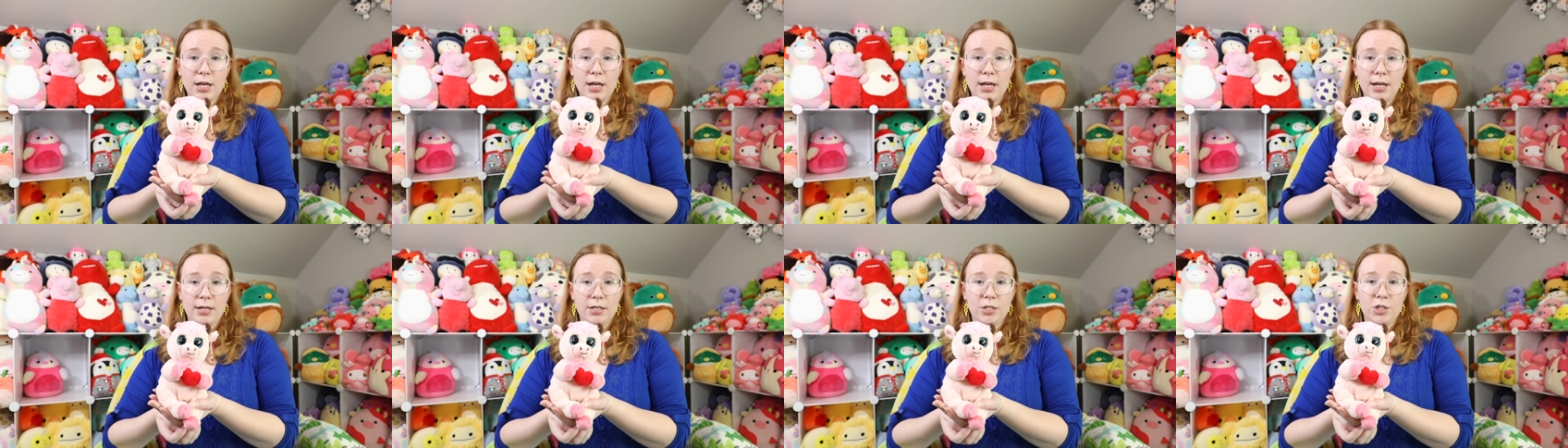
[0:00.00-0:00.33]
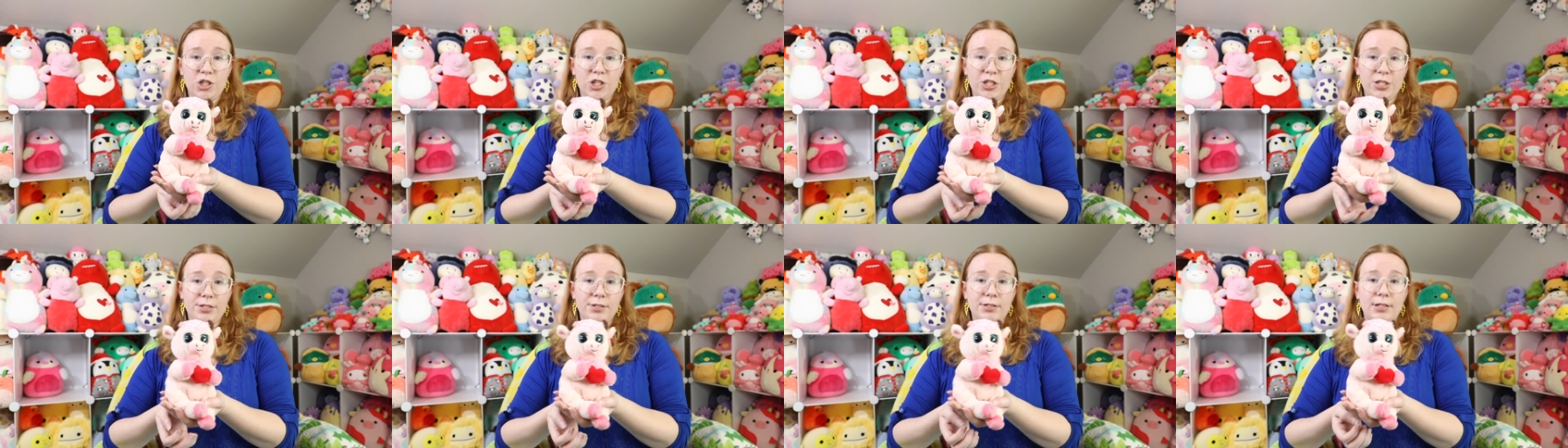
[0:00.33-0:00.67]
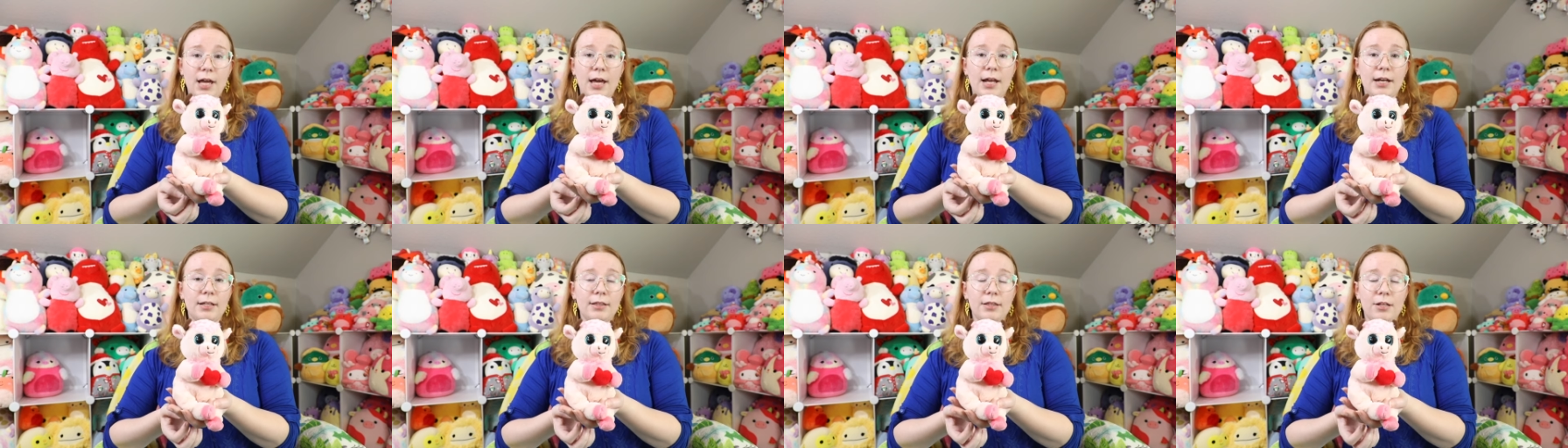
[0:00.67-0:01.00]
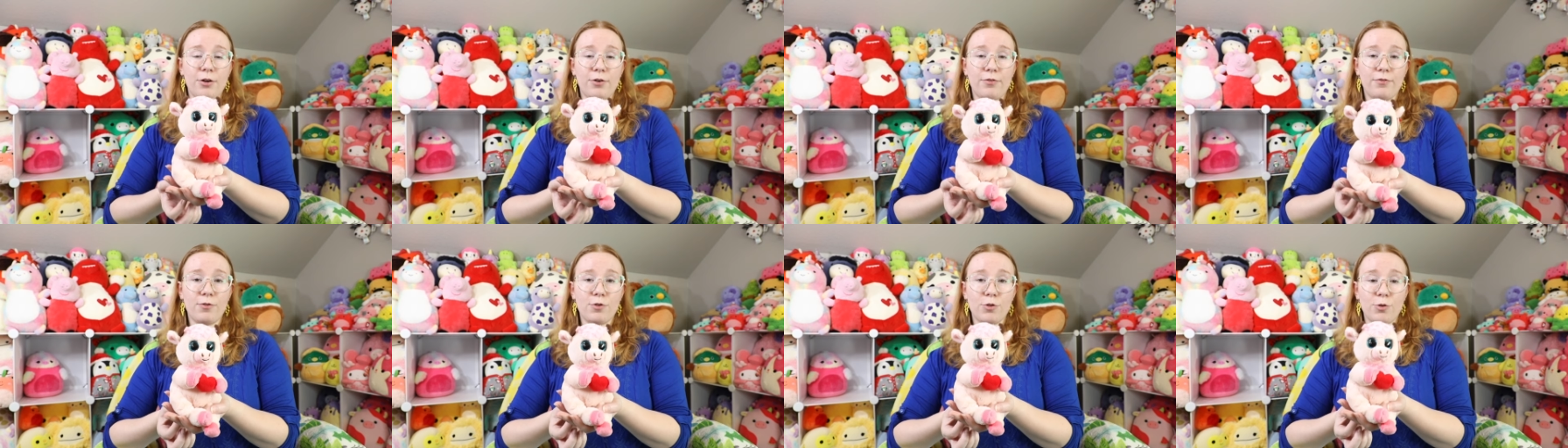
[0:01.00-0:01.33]
and she sat in
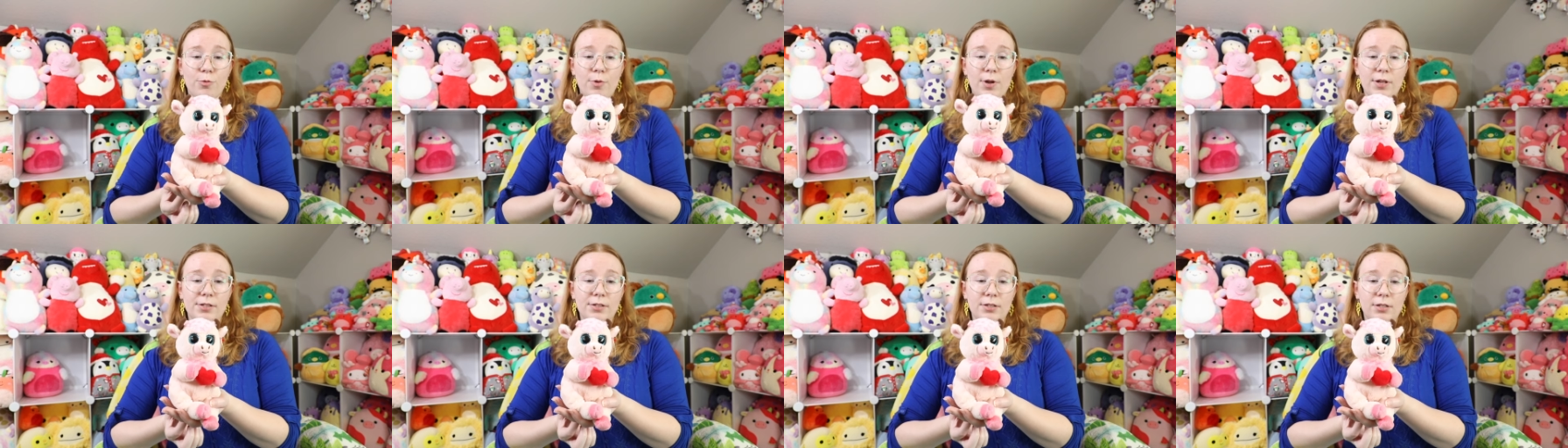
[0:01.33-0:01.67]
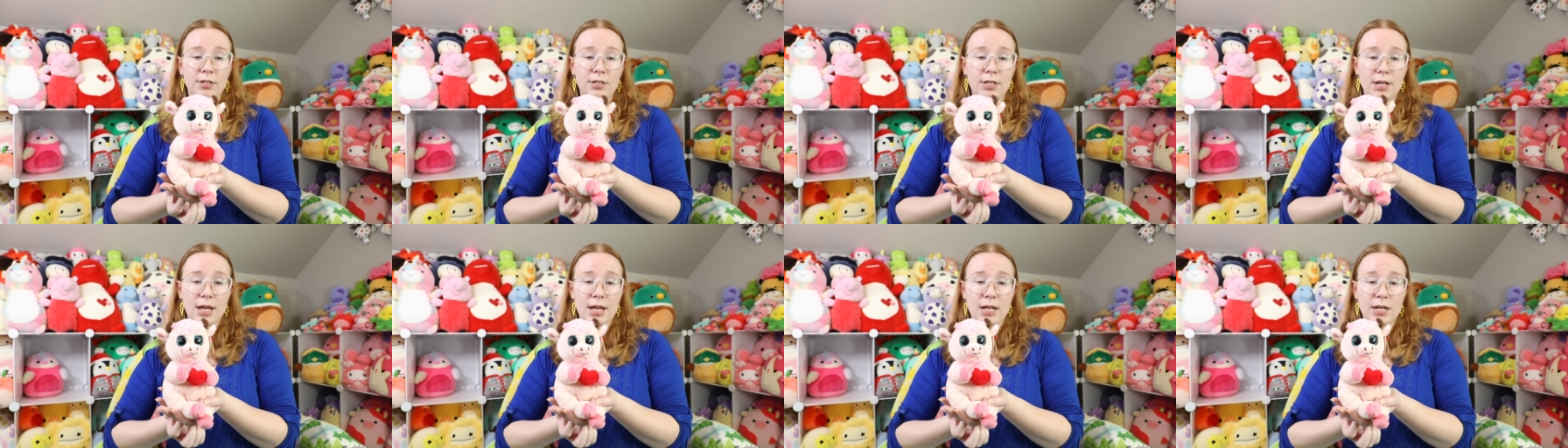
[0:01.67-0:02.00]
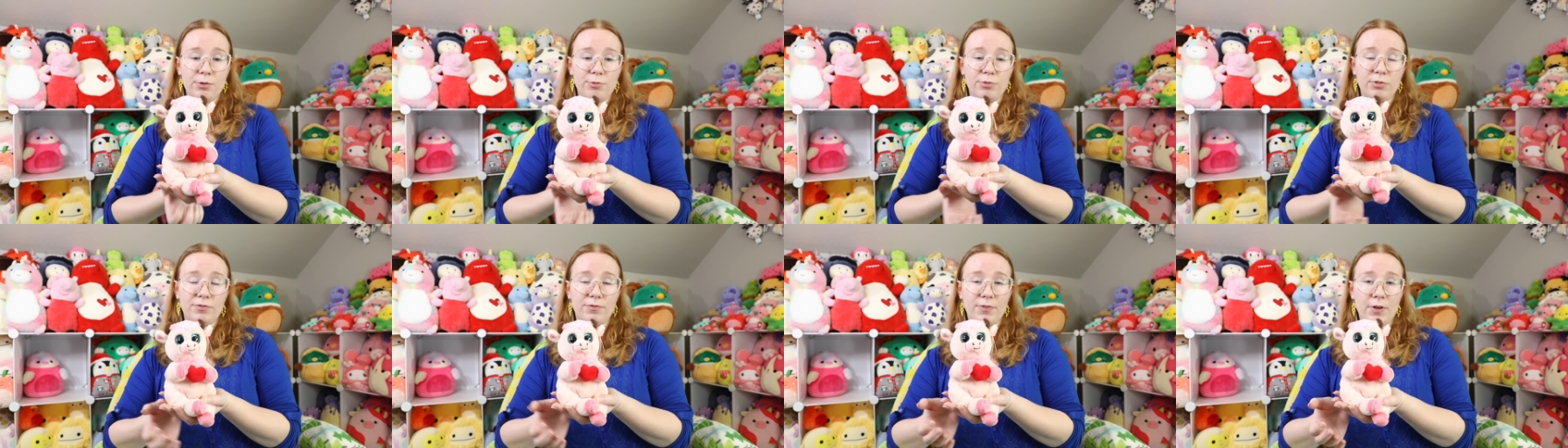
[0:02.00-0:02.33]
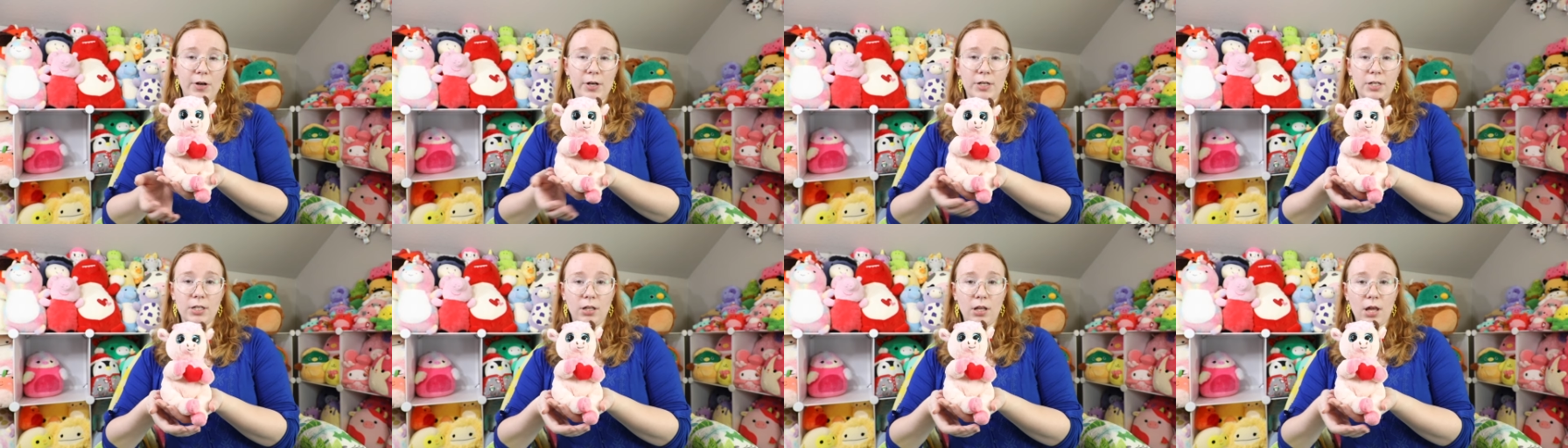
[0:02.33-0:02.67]
there for the rest of the day and it was
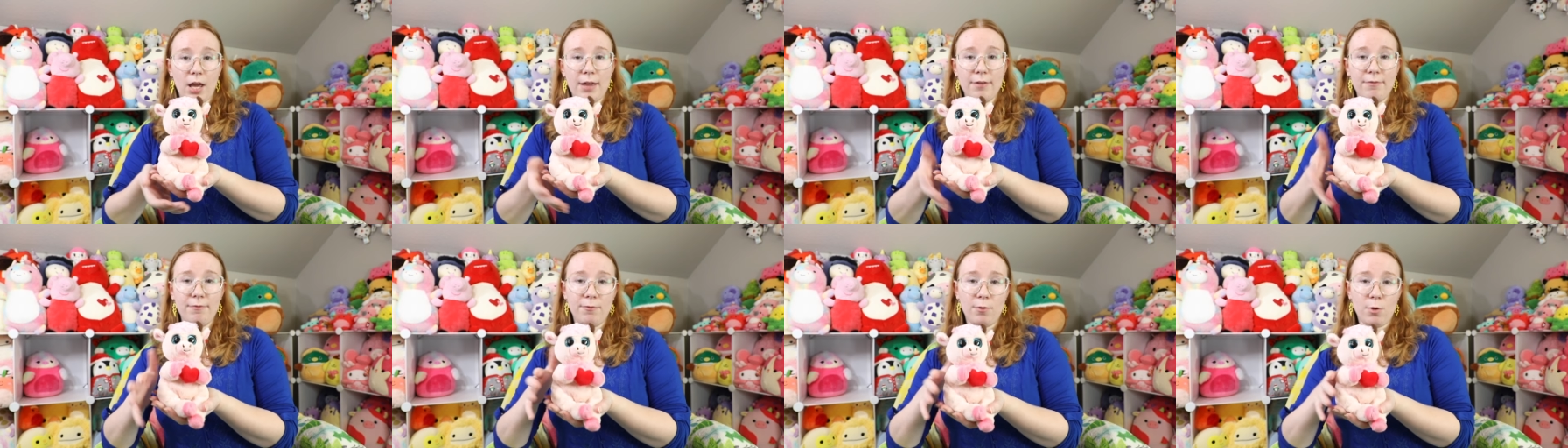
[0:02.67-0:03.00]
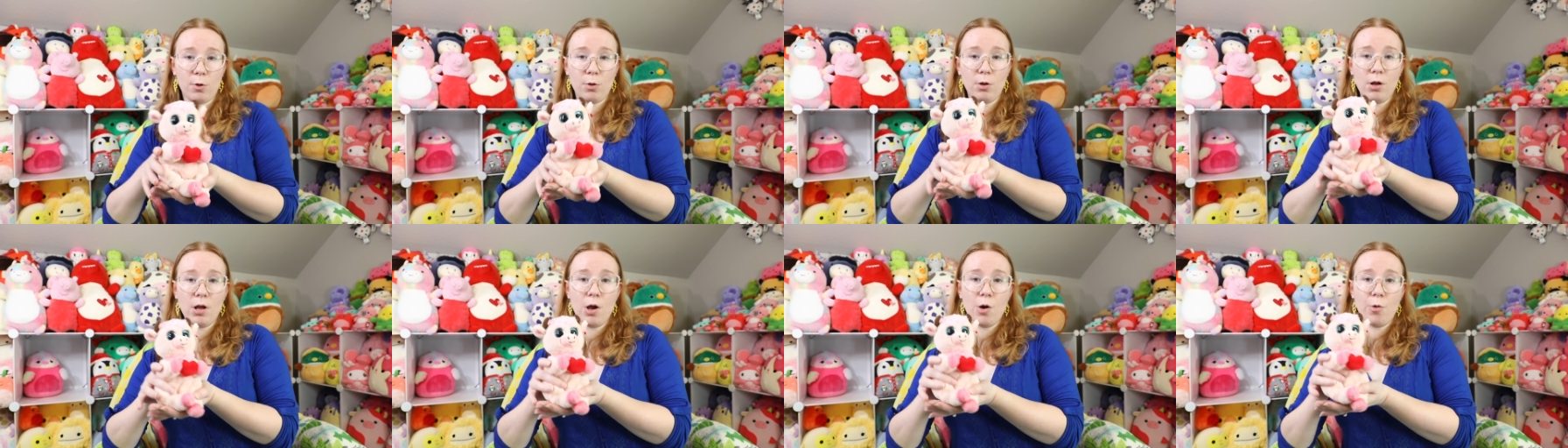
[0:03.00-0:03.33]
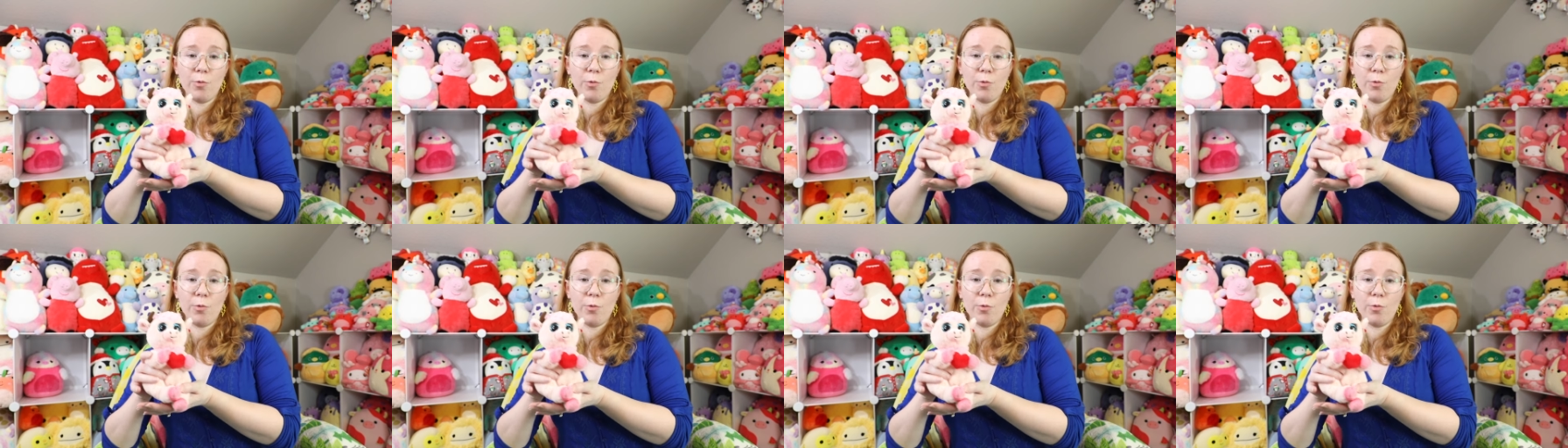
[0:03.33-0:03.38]
very delightful.